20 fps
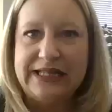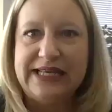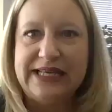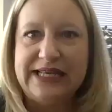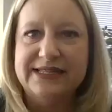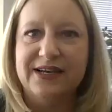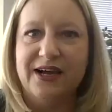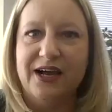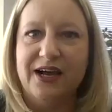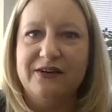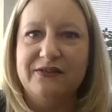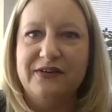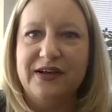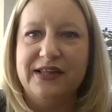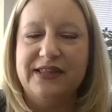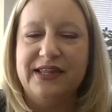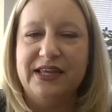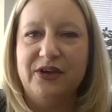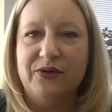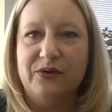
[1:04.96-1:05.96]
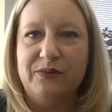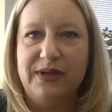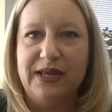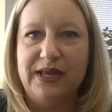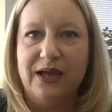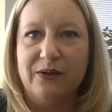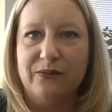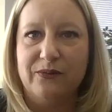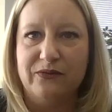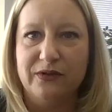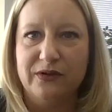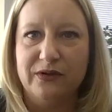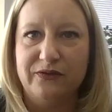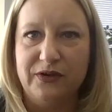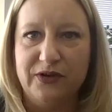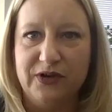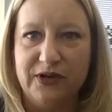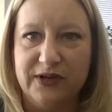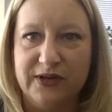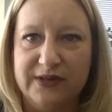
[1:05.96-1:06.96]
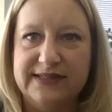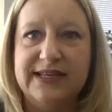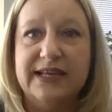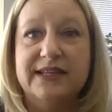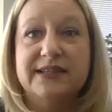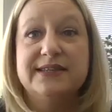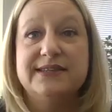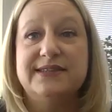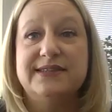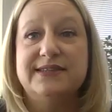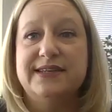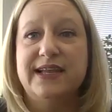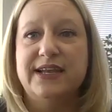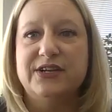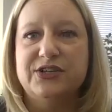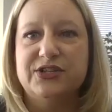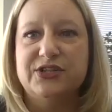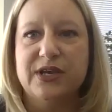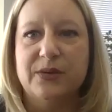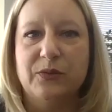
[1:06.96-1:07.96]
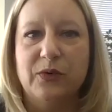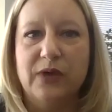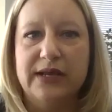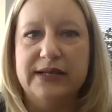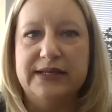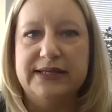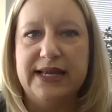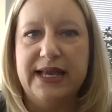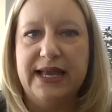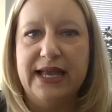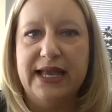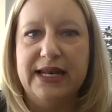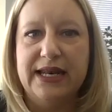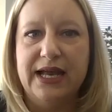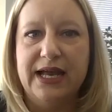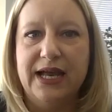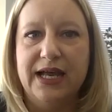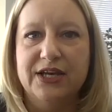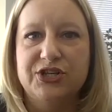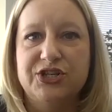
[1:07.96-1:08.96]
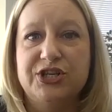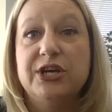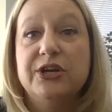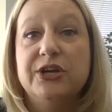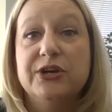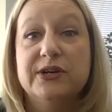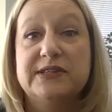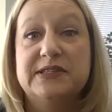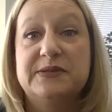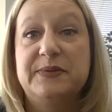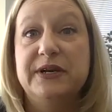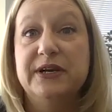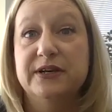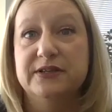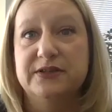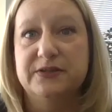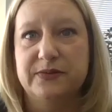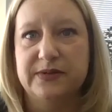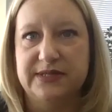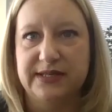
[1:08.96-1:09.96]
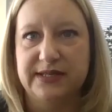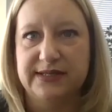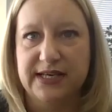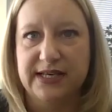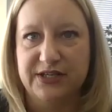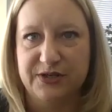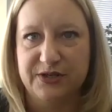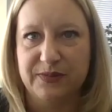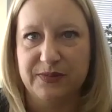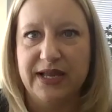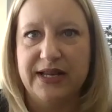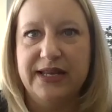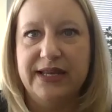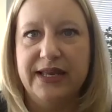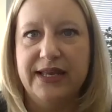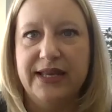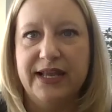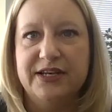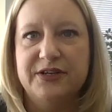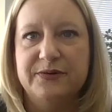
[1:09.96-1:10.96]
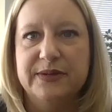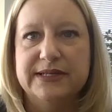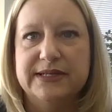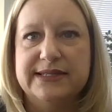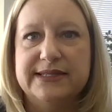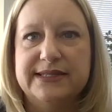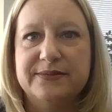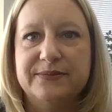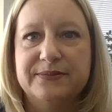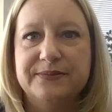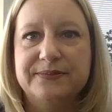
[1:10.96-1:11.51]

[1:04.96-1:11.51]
things off, I think it would be helpful if you could set the stage somewhat and share your experience with succession planning engagements.